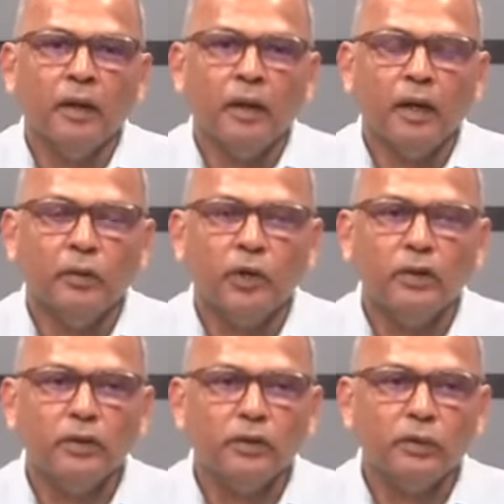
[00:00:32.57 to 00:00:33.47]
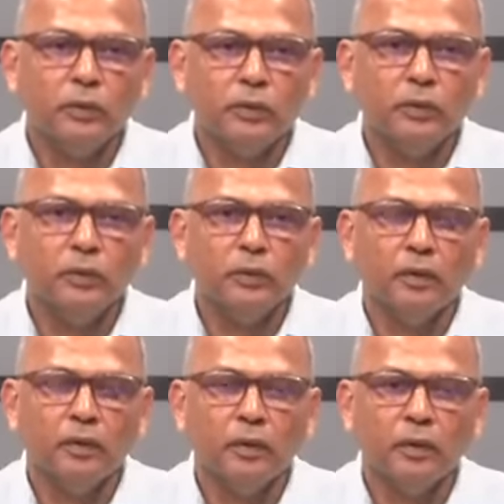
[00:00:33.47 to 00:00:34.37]
I want to
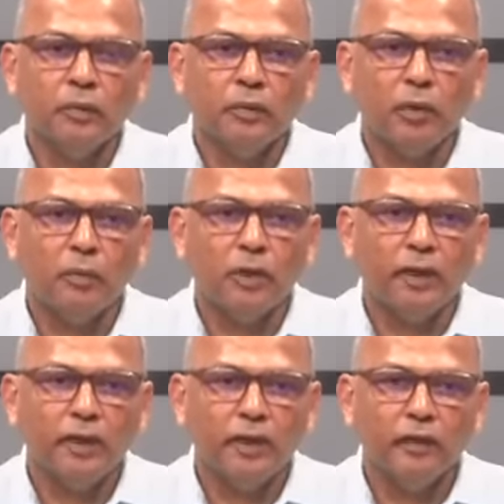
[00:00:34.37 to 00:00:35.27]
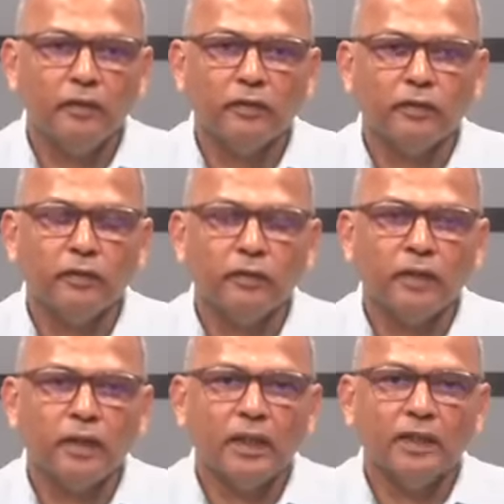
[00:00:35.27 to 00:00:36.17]
probably give
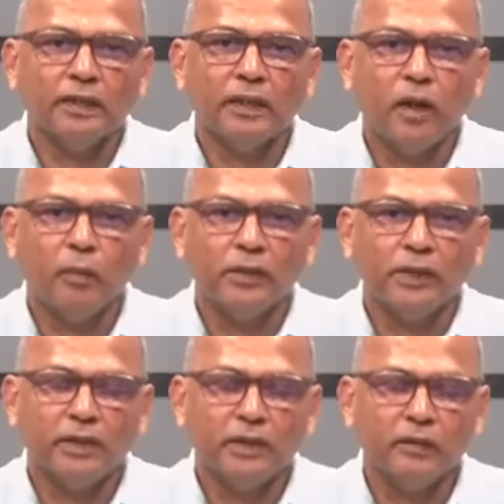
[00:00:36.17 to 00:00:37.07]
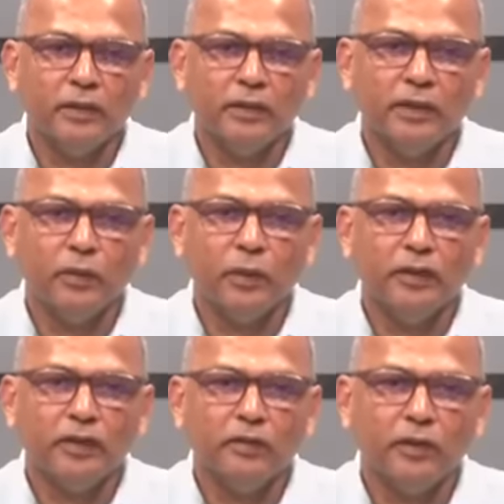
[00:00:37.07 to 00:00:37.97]
a synopsis of the
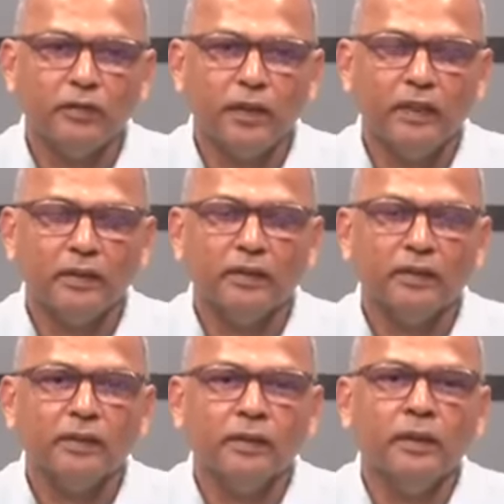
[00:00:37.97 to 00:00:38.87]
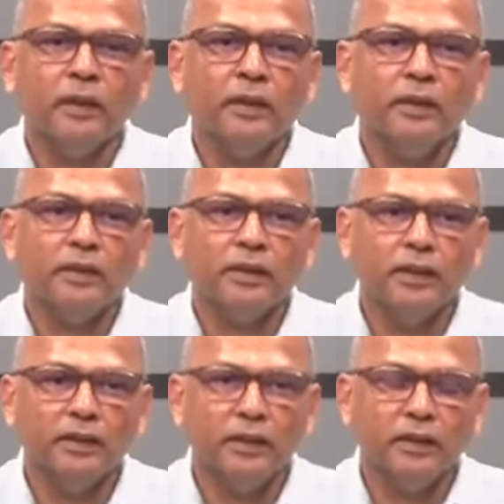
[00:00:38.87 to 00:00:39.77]
sequence of events
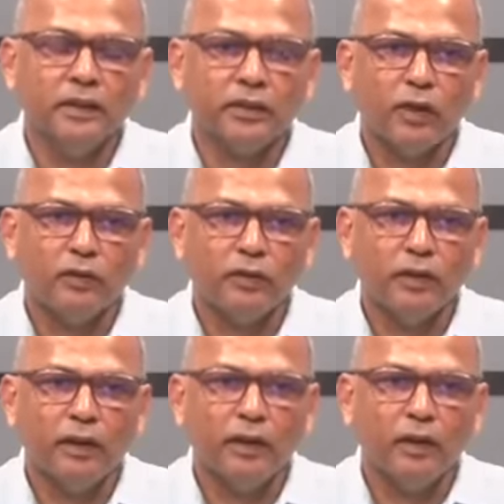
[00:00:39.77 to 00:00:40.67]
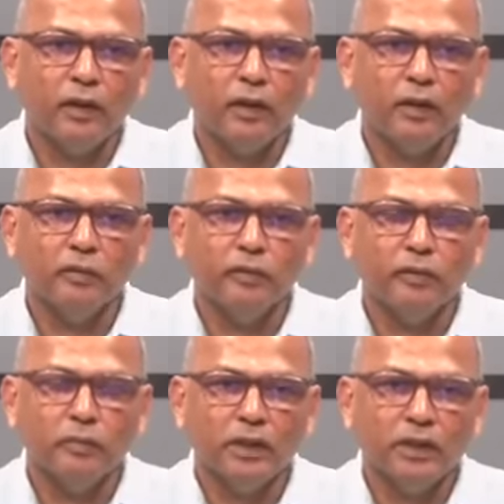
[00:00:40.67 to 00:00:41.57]
since the discovery of
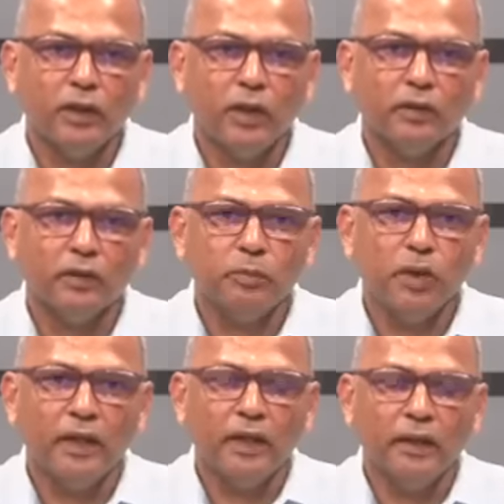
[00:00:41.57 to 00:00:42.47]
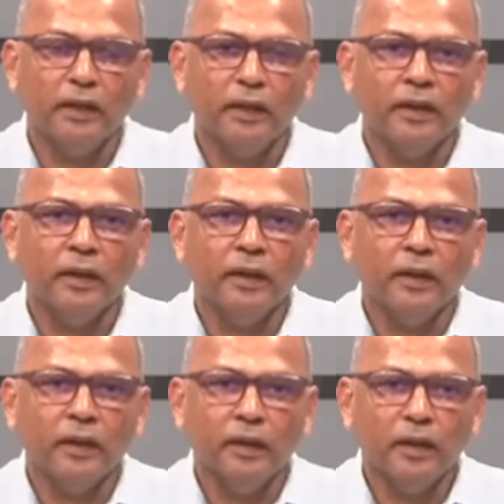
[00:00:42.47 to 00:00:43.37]
Ms. Young's body
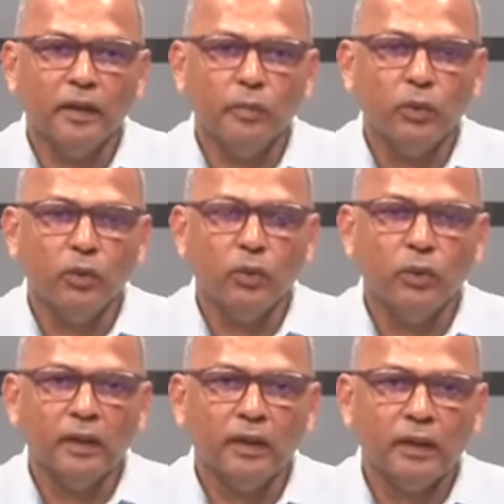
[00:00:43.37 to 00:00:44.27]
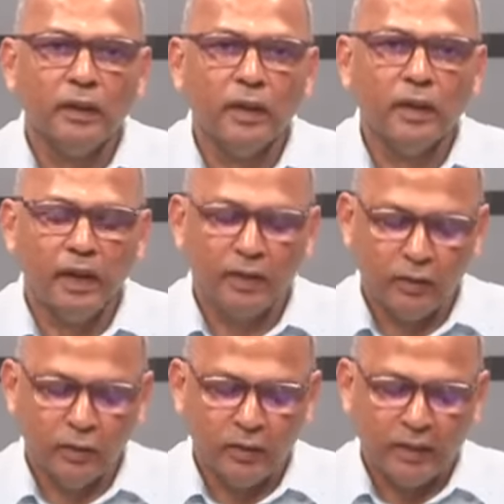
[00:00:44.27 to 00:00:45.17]
in the pool at
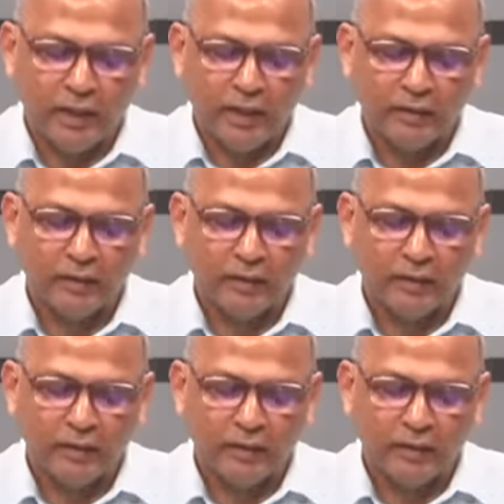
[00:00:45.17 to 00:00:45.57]
the hotel.